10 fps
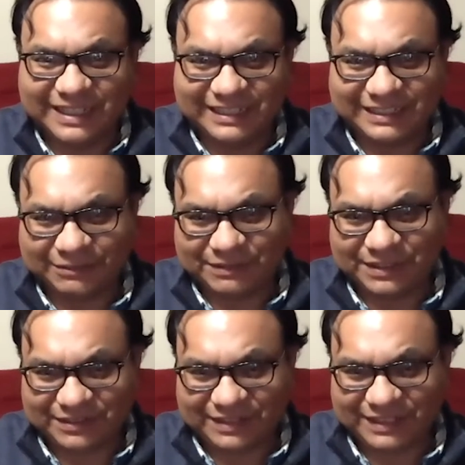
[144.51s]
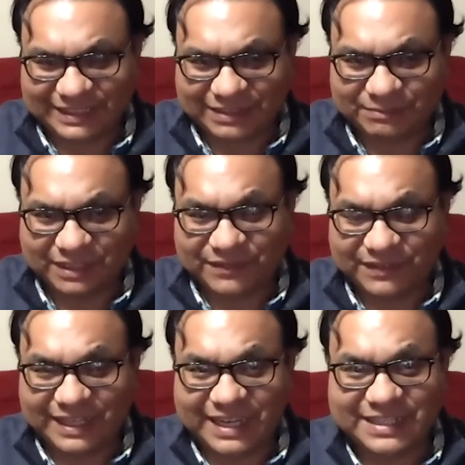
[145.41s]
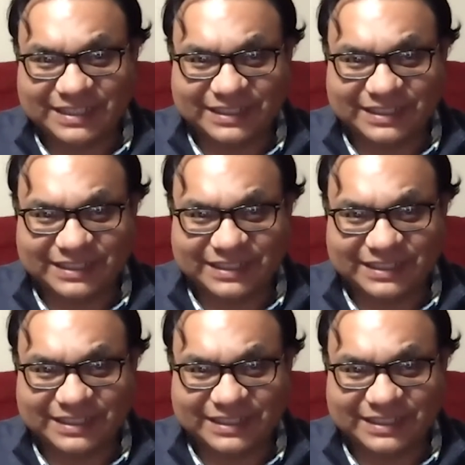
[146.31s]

so it went through these modifications.